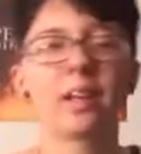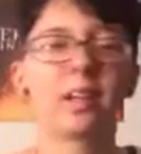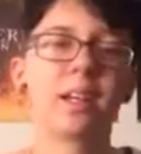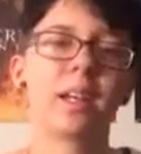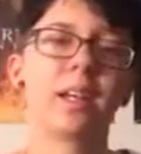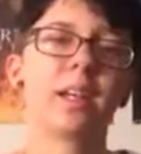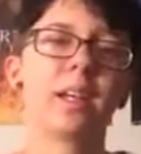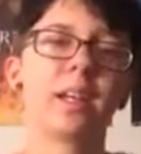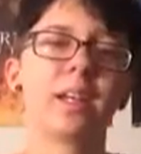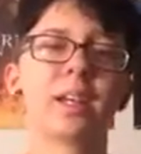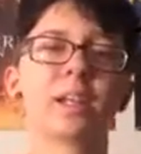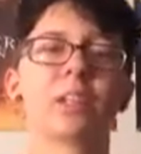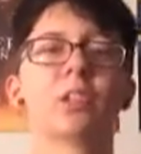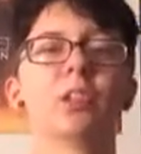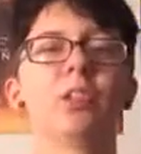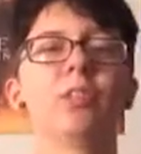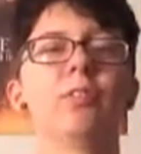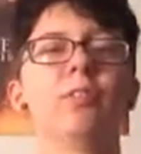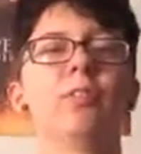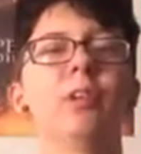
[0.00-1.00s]
I can
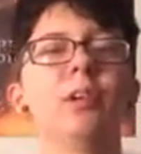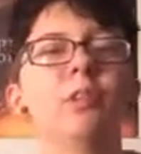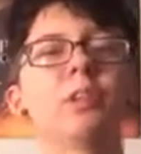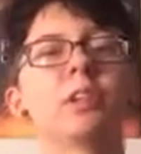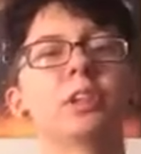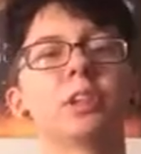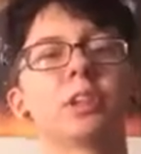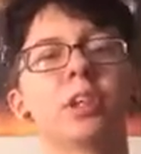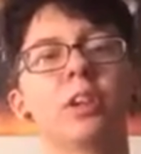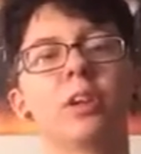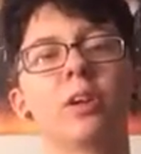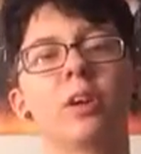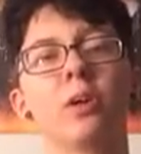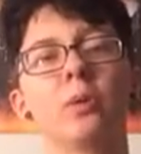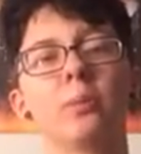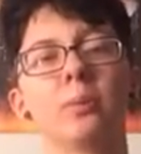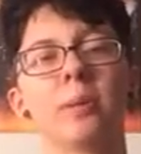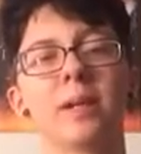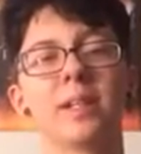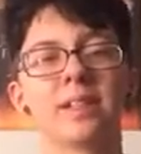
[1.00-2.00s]
actually feel a shirt
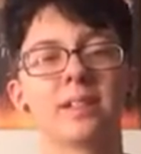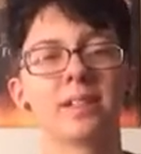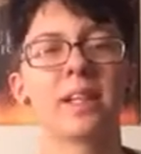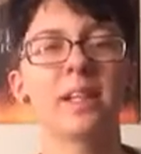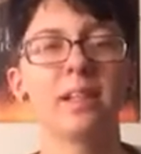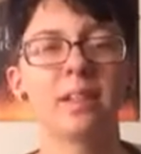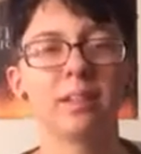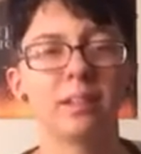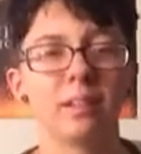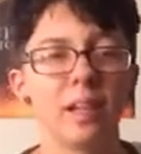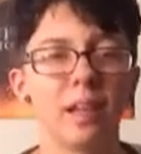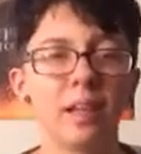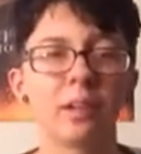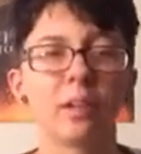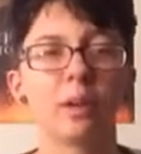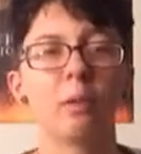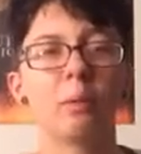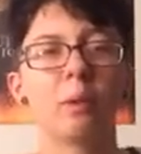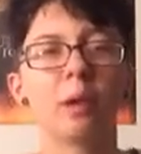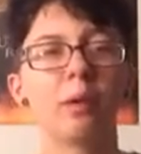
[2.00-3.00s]
on my skin
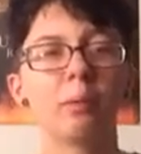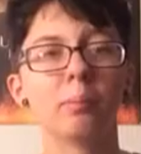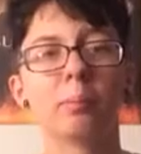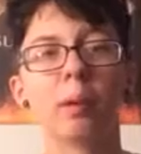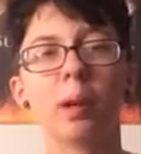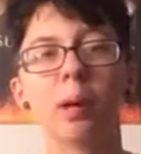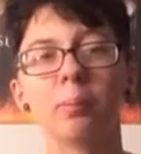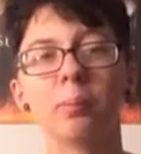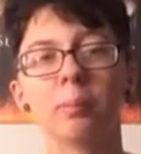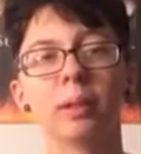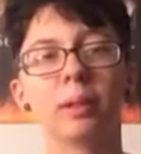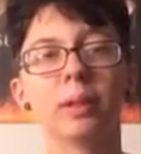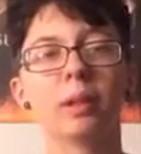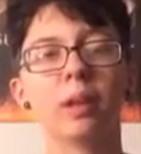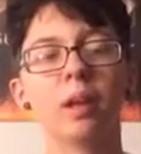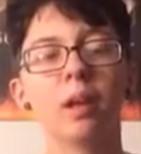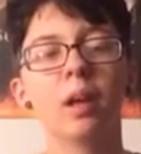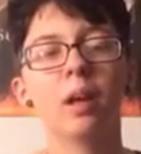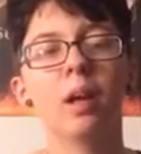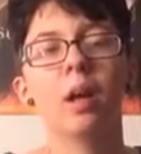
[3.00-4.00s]
and go out in public.
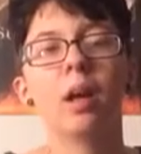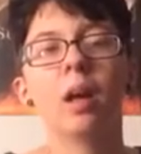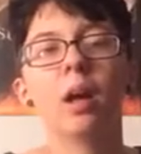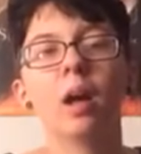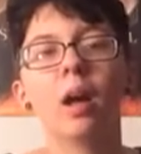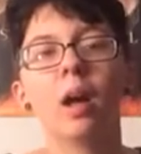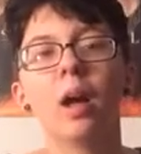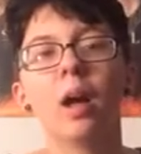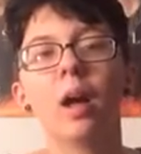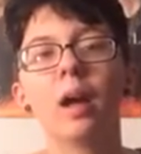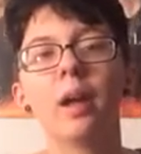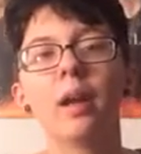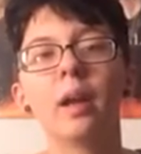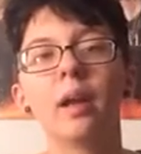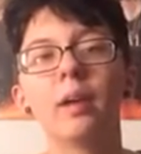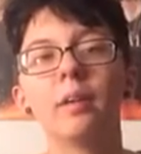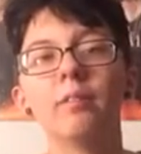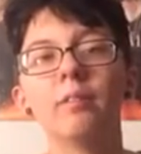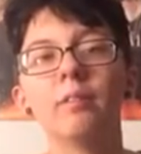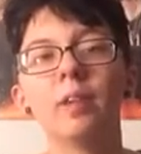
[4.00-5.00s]
And
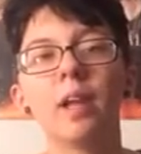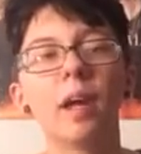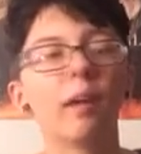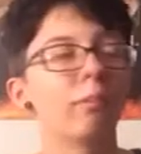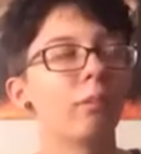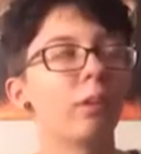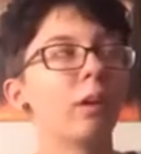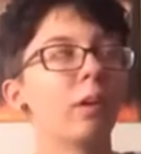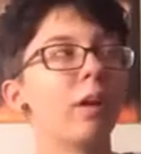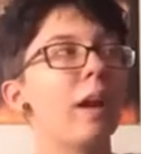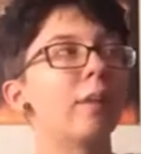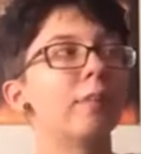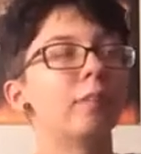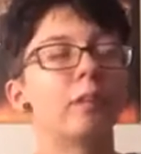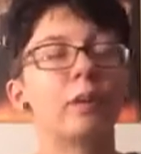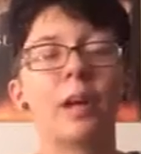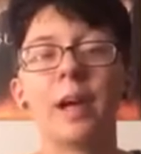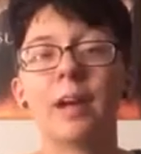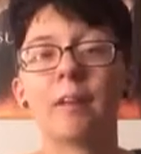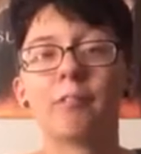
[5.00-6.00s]
I've never
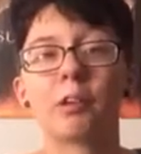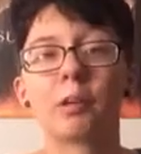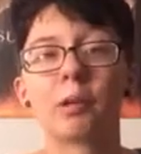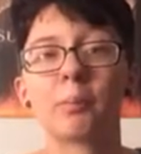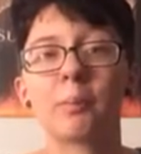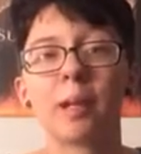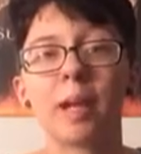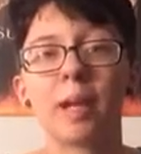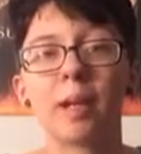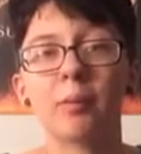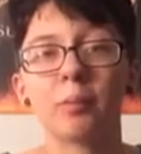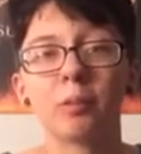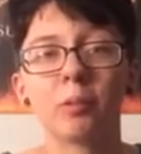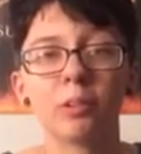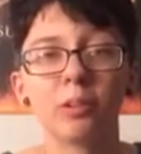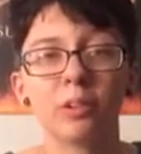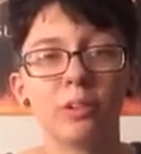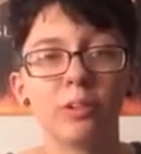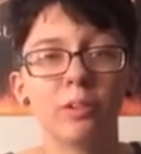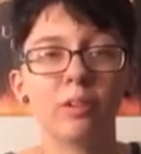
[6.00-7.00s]
ever been
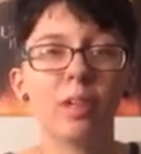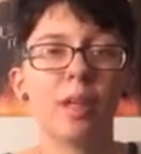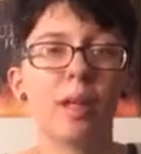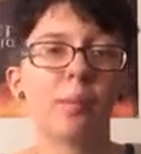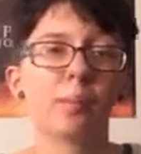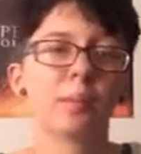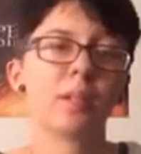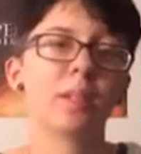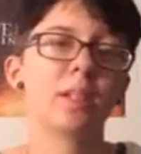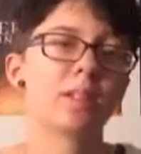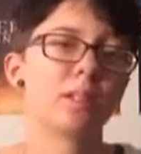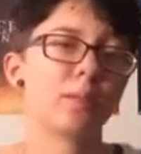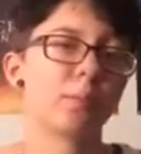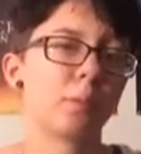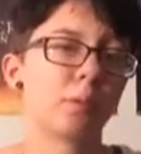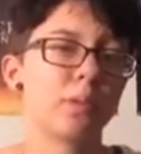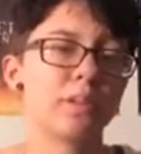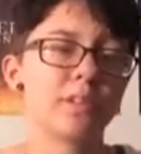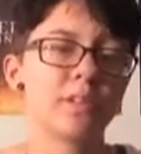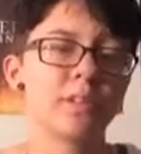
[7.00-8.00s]
able to do that because
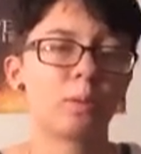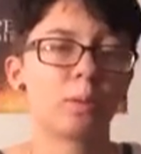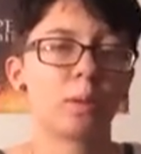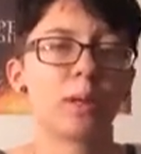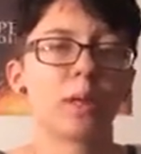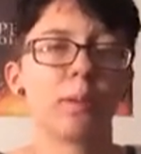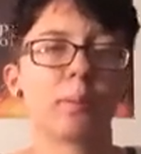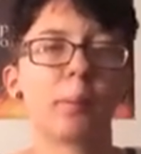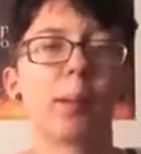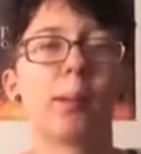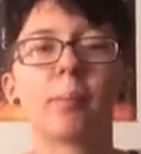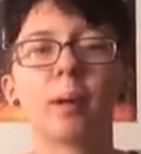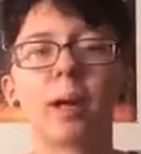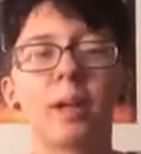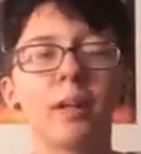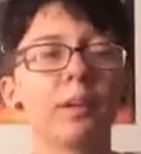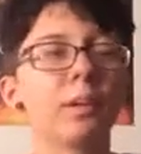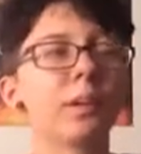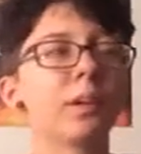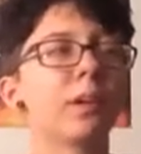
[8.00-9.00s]
I'm always wearing my
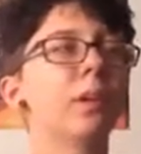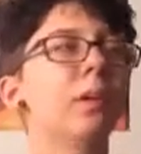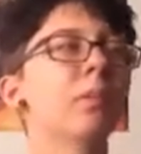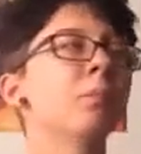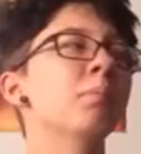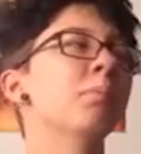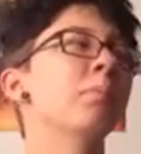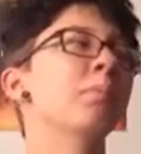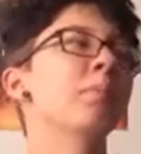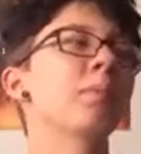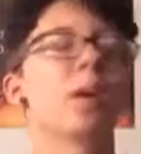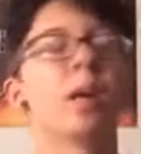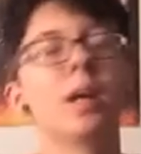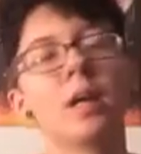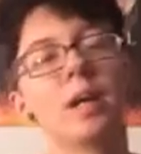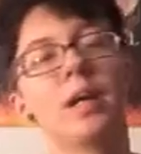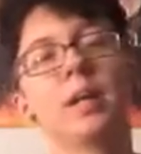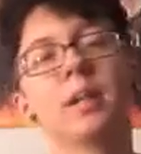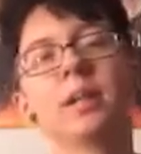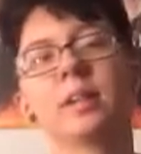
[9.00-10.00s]
binder.
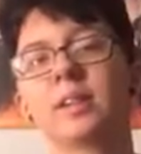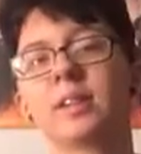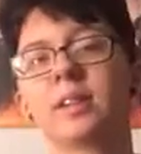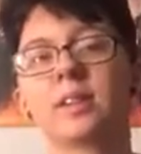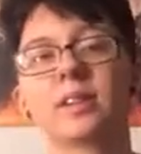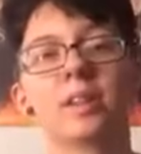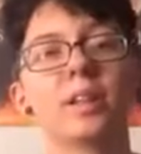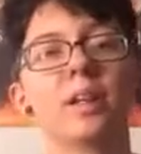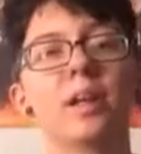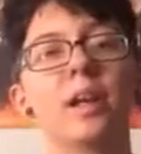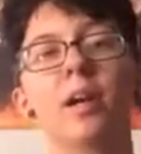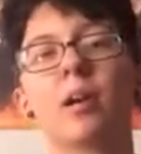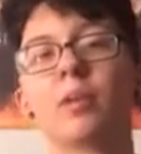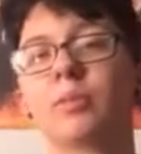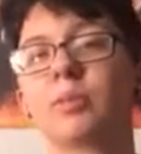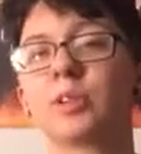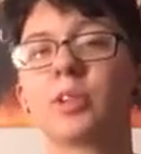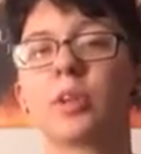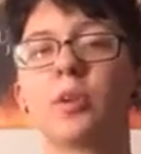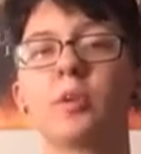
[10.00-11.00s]
And this is gonna
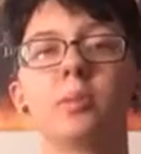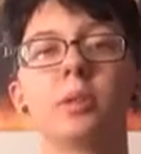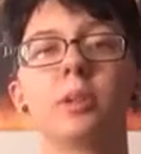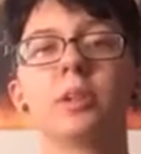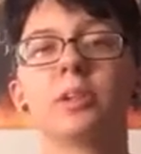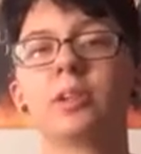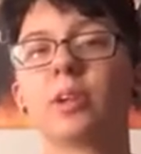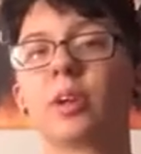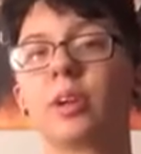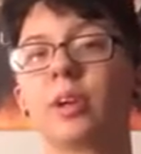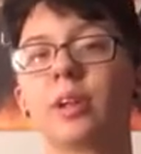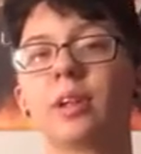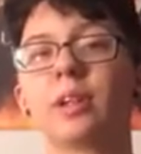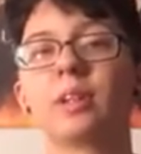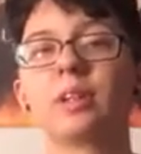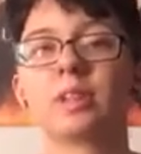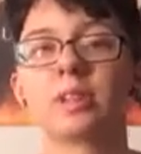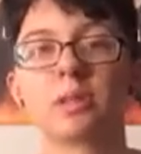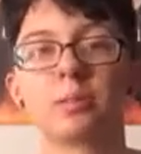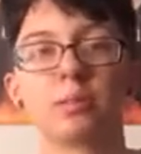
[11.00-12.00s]
help so much during
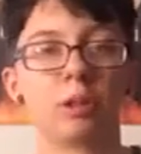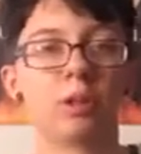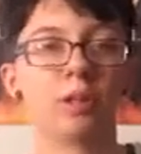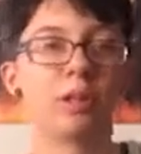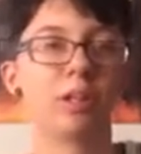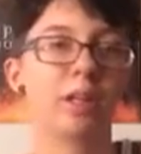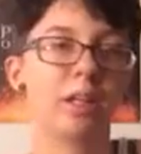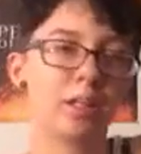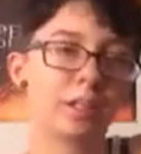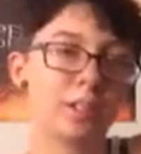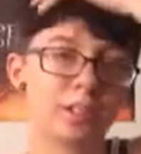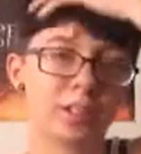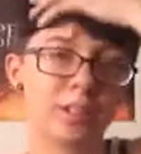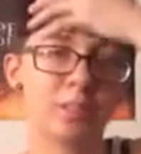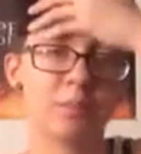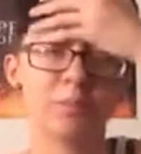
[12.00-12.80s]
the summer, and it